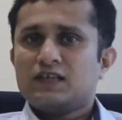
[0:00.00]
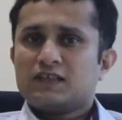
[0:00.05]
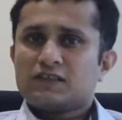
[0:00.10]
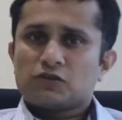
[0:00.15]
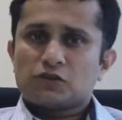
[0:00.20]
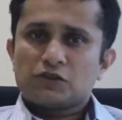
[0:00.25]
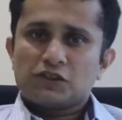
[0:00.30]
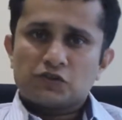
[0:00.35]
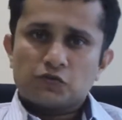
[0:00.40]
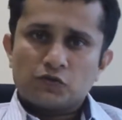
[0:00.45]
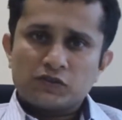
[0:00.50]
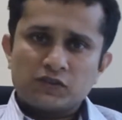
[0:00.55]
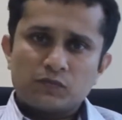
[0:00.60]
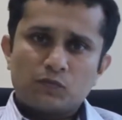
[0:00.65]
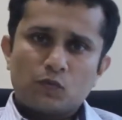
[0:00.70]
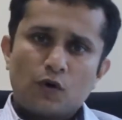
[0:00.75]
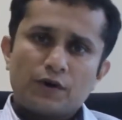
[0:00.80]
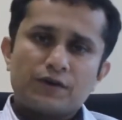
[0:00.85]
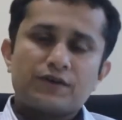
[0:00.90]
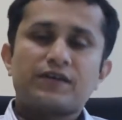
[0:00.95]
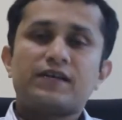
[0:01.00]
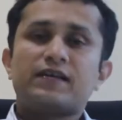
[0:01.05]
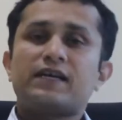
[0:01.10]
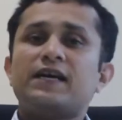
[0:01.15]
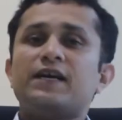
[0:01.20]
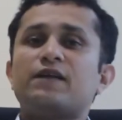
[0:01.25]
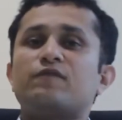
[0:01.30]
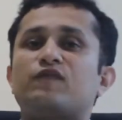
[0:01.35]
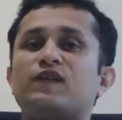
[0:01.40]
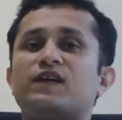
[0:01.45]
So this was a
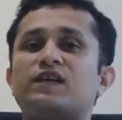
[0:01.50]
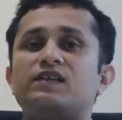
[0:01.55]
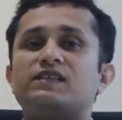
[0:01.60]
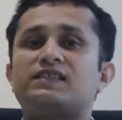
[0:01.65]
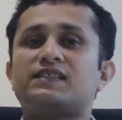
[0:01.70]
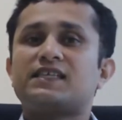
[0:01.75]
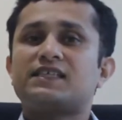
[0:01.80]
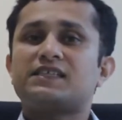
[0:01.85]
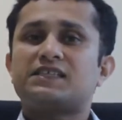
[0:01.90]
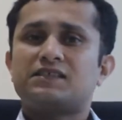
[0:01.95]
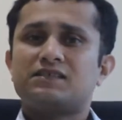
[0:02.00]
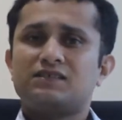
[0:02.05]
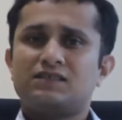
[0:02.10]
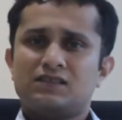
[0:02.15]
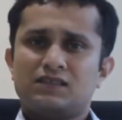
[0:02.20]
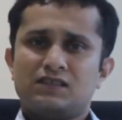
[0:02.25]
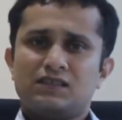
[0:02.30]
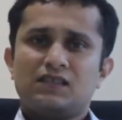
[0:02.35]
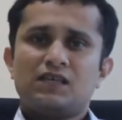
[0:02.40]
moderately difficult section.